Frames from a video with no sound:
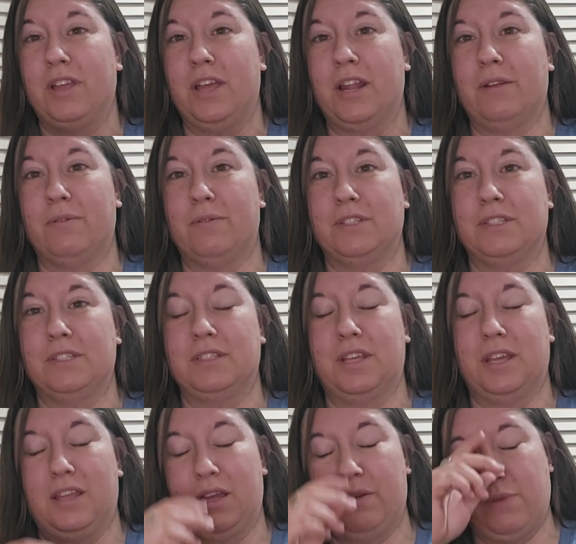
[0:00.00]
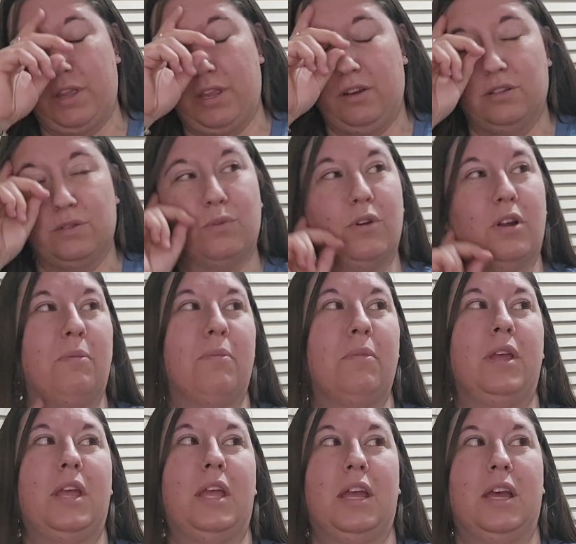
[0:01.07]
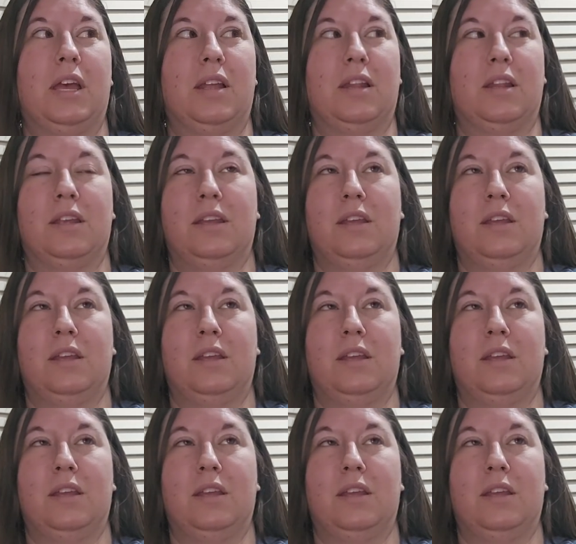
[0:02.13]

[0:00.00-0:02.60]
and it kept my ears warm, and